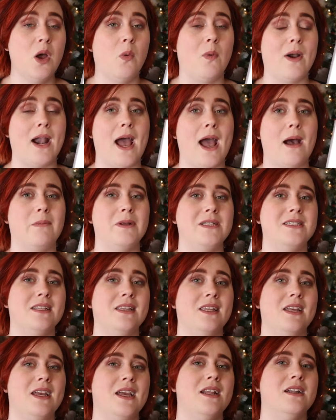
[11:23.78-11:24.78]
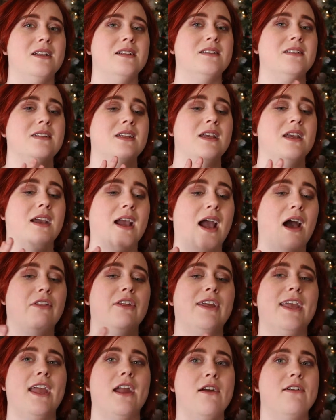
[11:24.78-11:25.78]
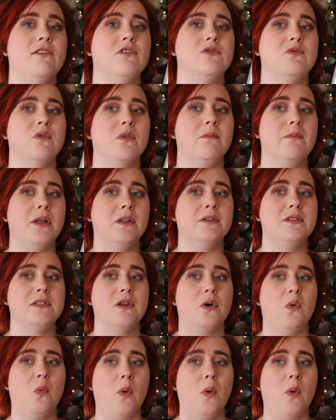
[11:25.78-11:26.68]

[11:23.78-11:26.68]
what happens in the end and seeing how the characters were built so